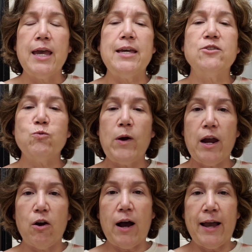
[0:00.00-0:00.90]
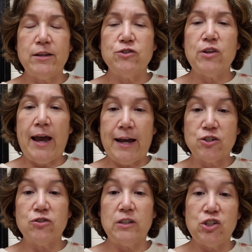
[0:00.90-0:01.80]
is where I
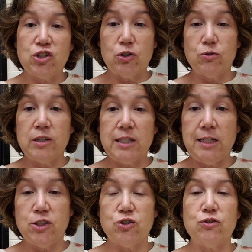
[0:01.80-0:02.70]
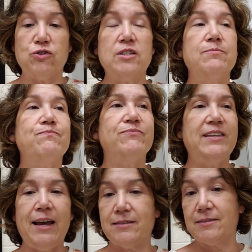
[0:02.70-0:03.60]
actually show the teachers
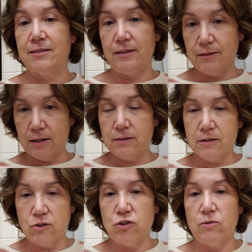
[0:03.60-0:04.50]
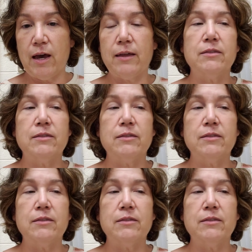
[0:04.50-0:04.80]
yes, these kids can do that.